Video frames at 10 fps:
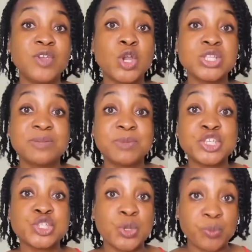if you put a
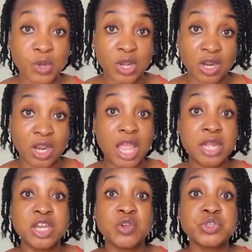piece somewhere
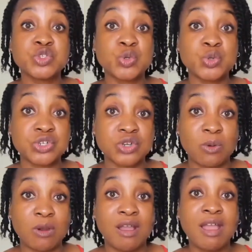and there is no
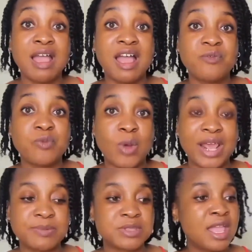shower, have
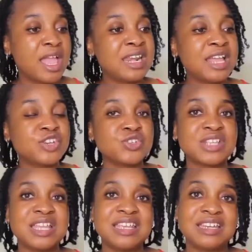wipes. And not
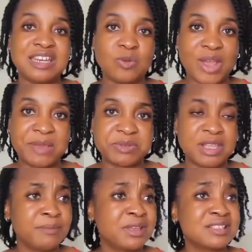just any and any
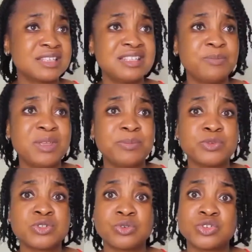wipes. Because I see
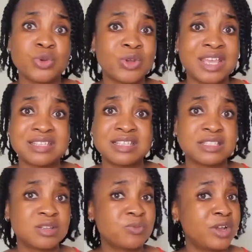people
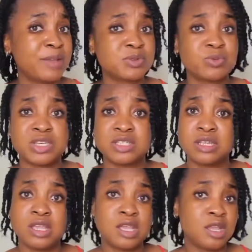showcasing some wipes
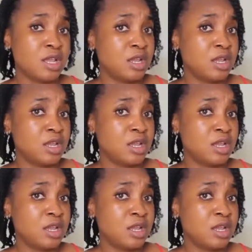which,